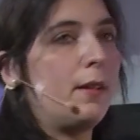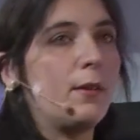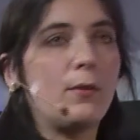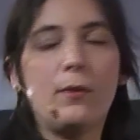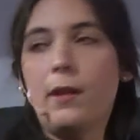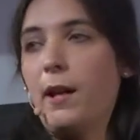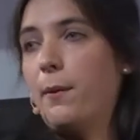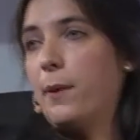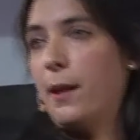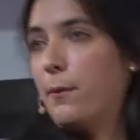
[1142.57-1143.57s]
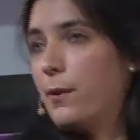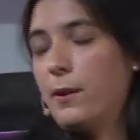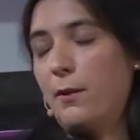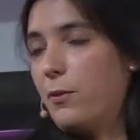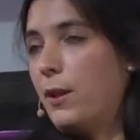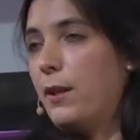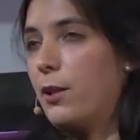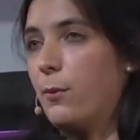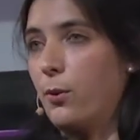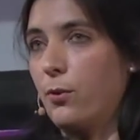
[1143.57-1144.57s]
that our knowledge
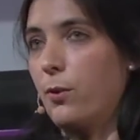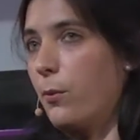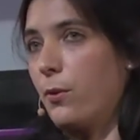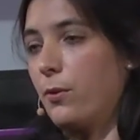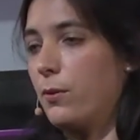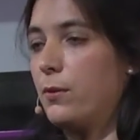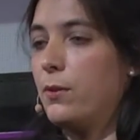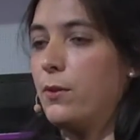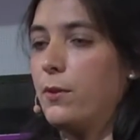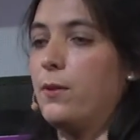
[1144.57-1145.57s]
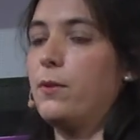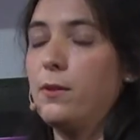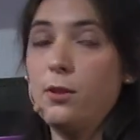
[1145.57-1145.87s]
base is defined